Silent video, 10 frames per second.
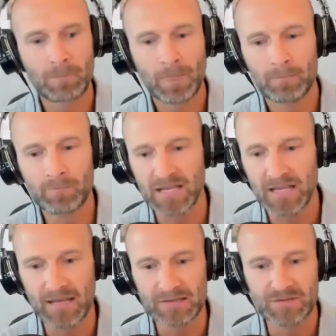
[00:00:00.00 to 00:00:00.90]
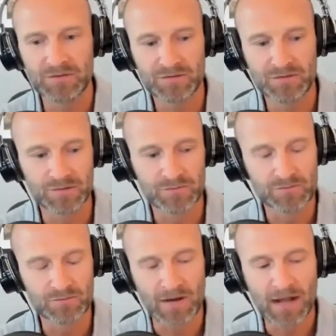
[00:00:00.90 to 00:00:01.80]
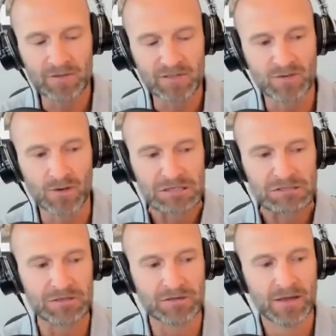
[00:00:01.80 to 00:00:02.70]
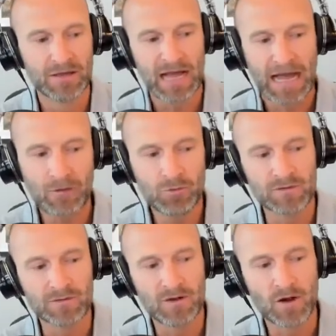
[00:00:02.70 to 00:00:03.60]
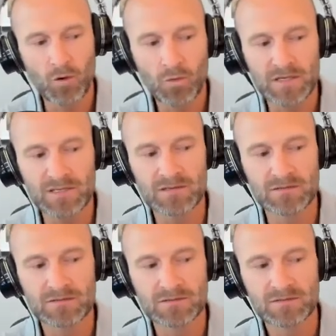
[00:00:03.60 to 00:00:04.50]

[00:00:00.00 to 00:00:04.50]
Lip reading: But again, to Robin's question, I would always